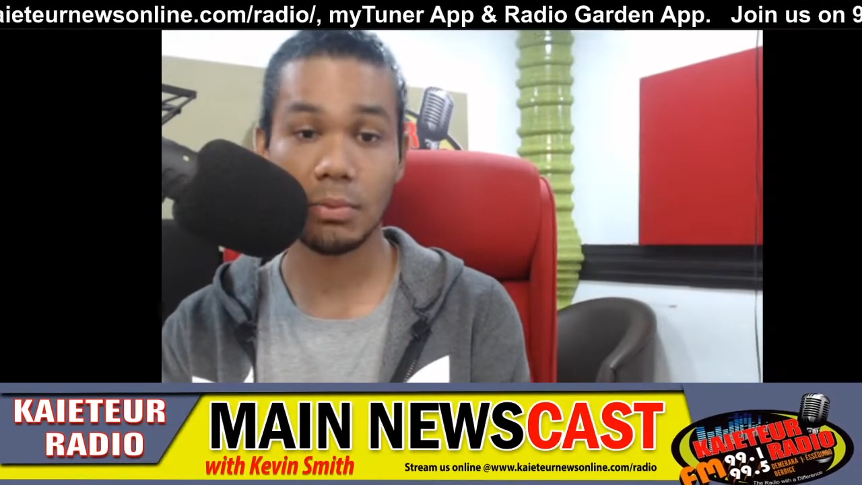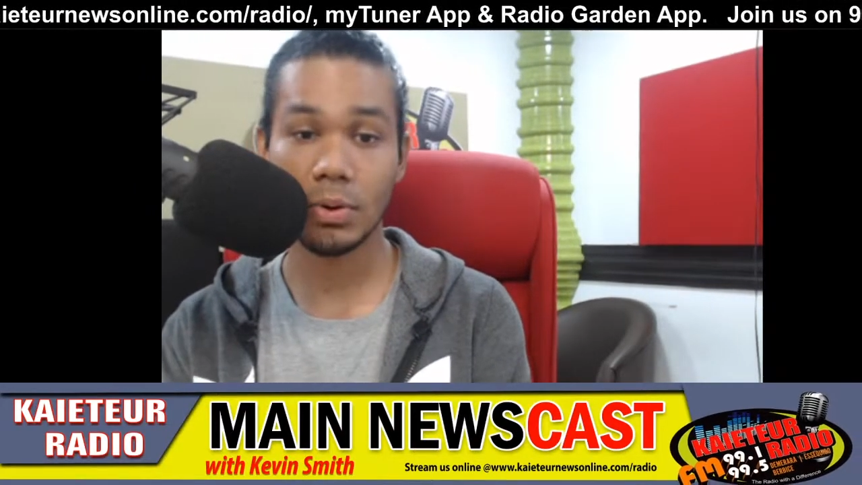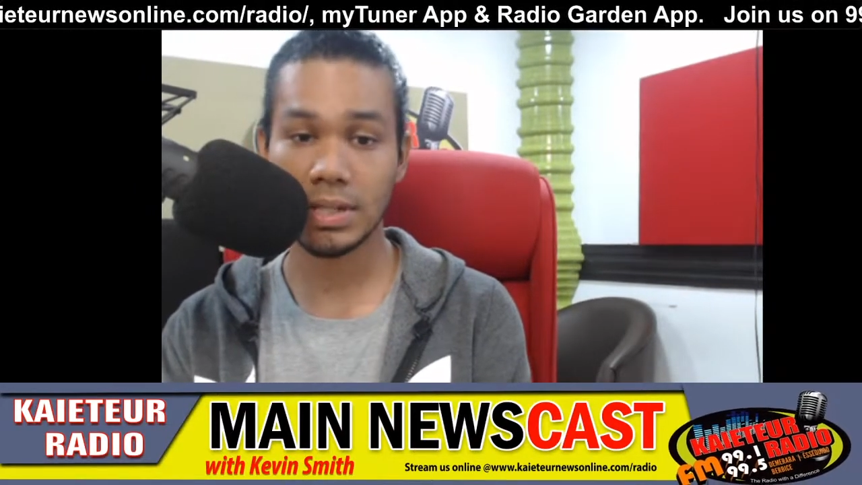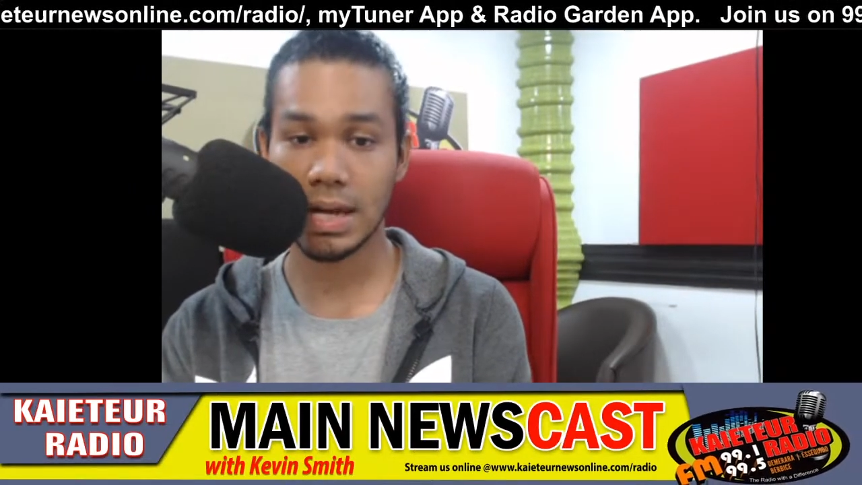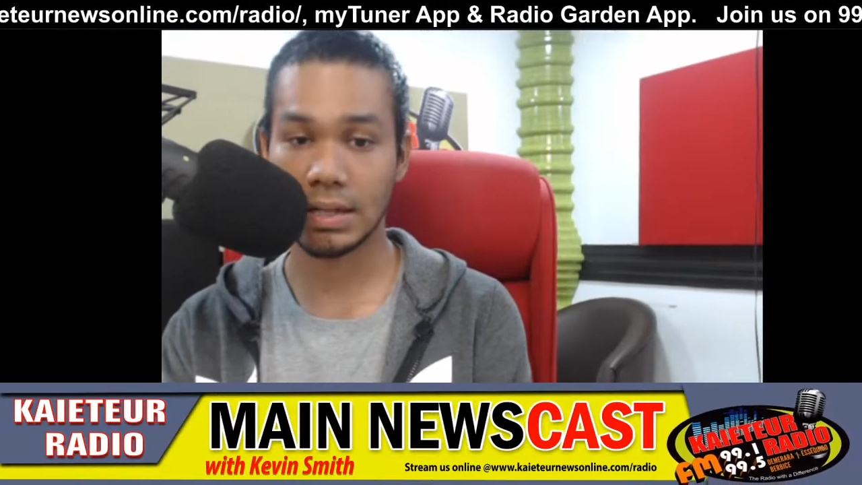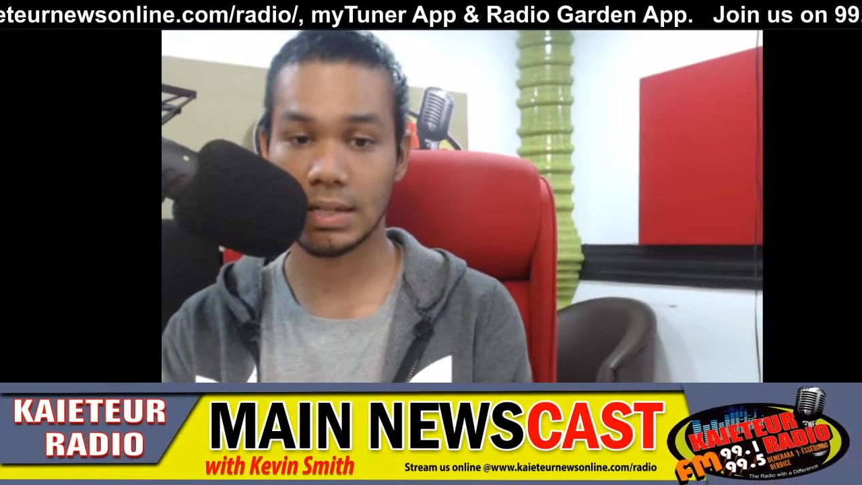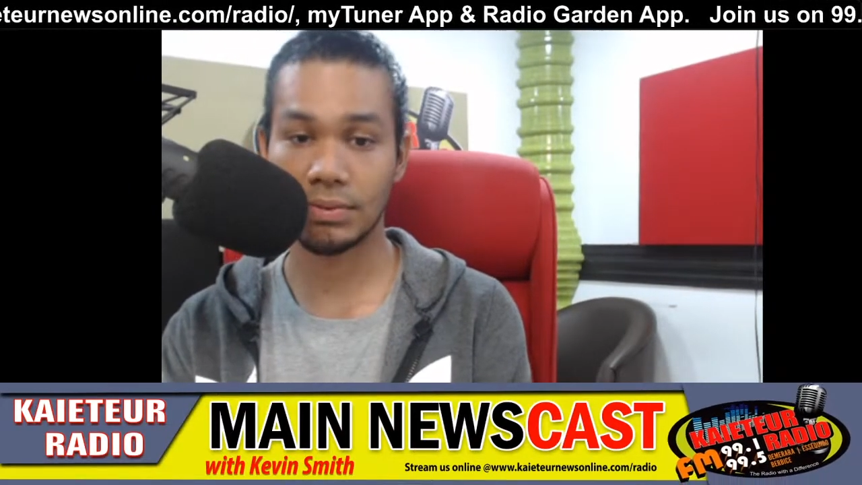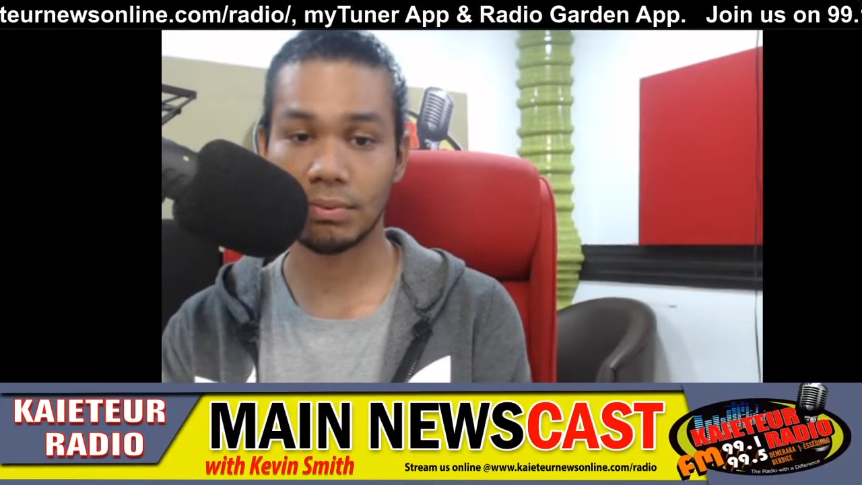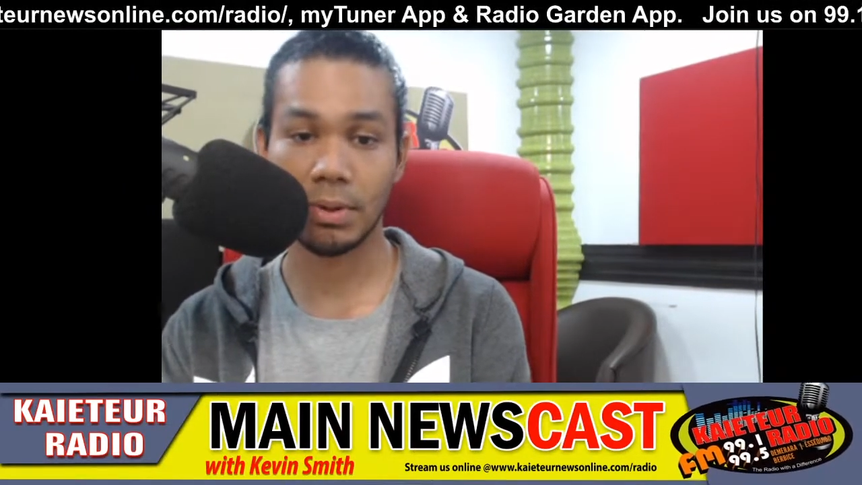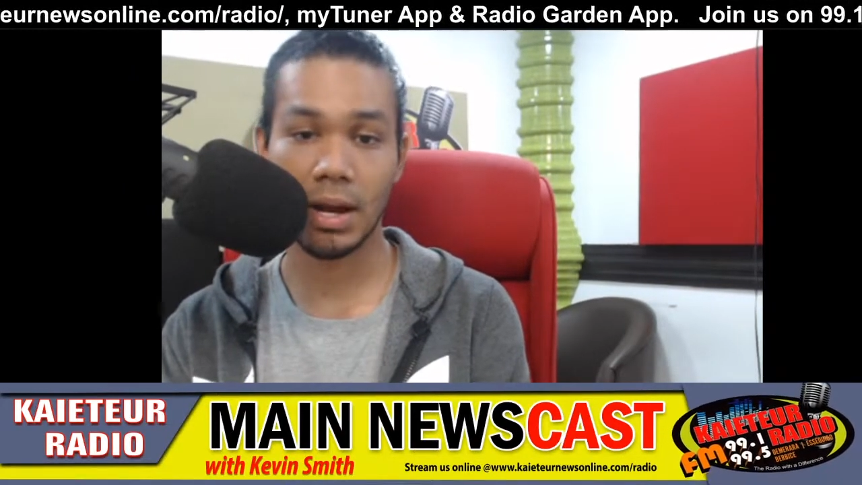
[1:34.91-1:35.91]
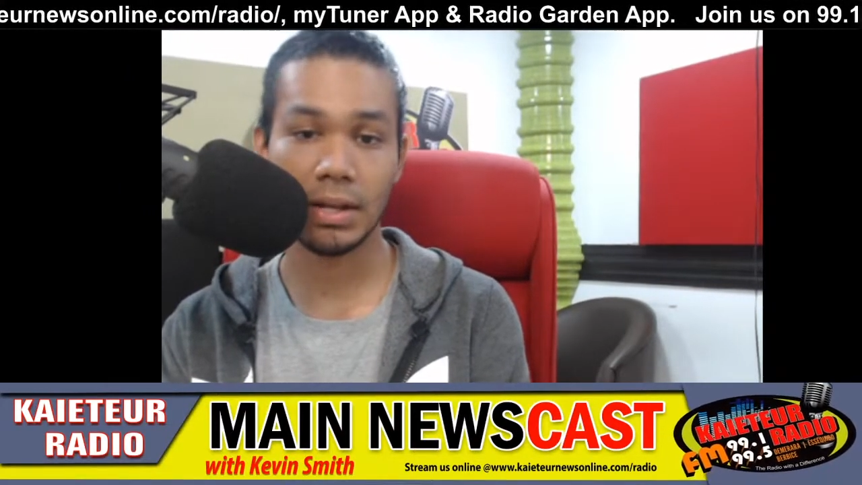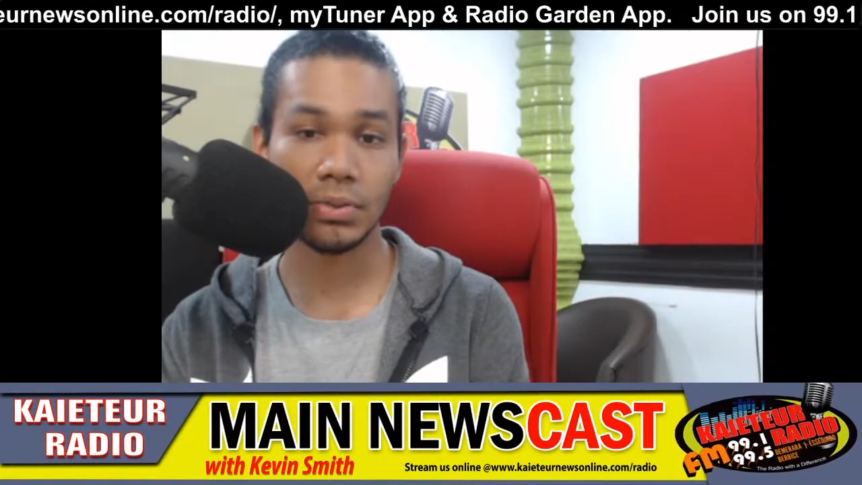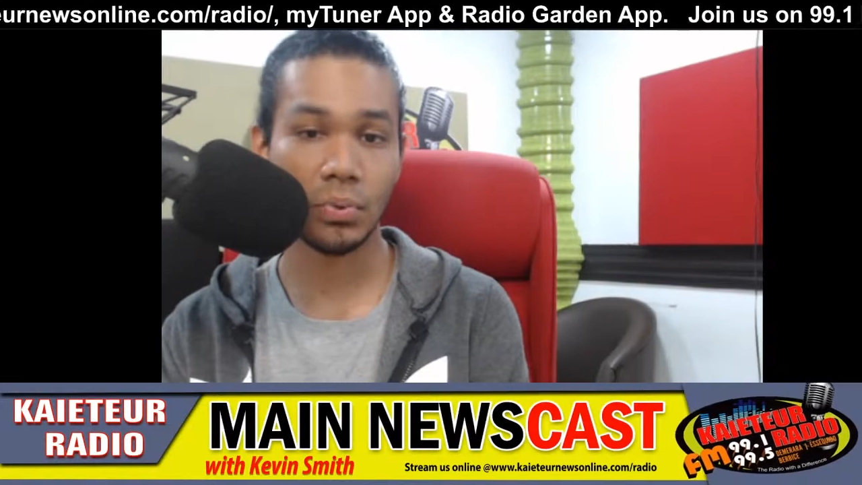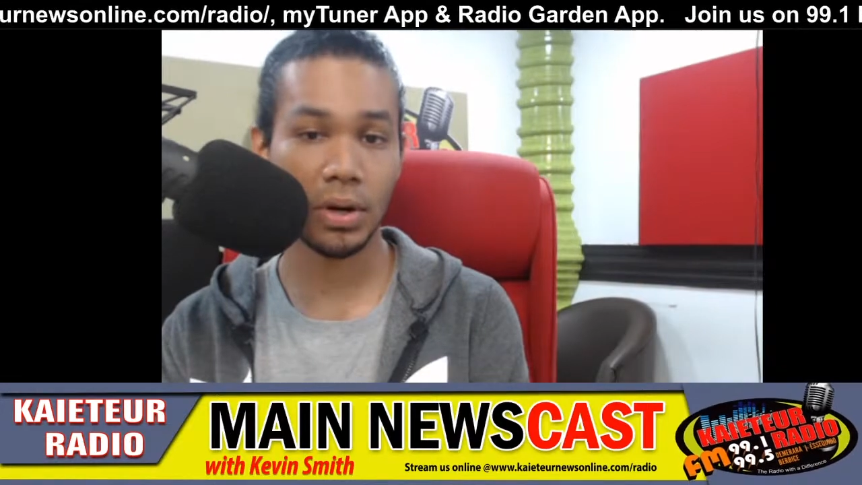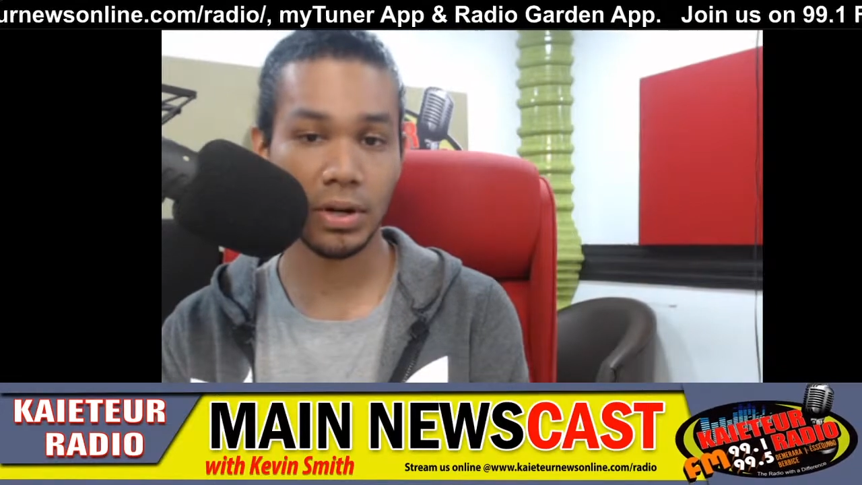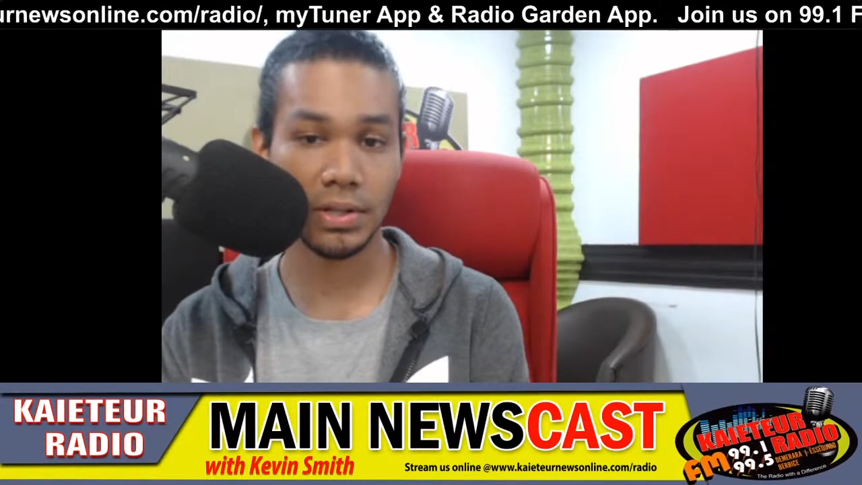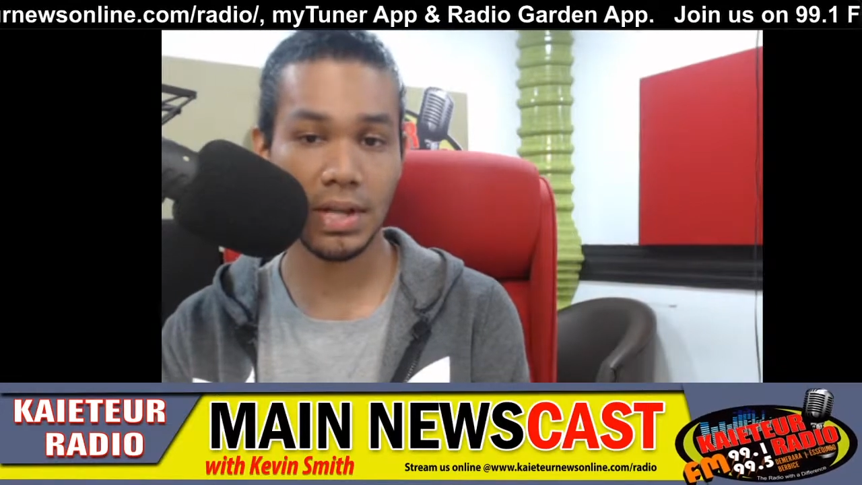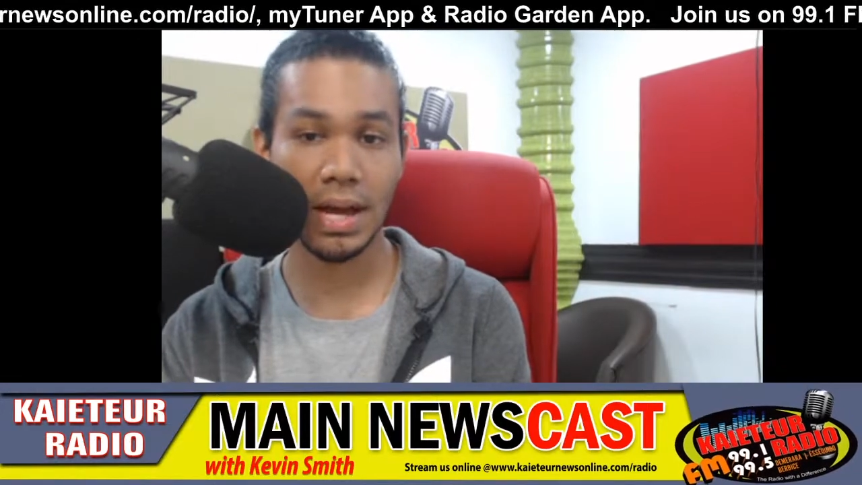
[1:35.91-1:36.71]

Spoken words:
more taxes from Guyanese workers